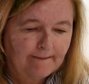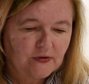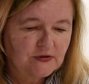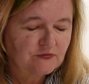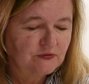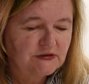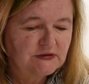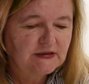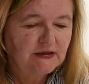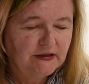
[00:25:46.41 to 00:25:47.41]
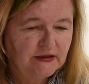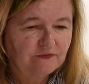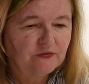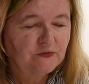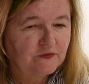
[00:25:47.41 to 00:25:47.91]
But it was clear
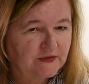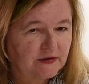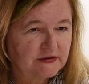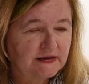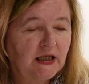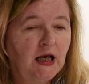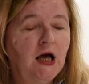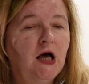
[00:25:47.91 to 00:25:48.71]
from the start, and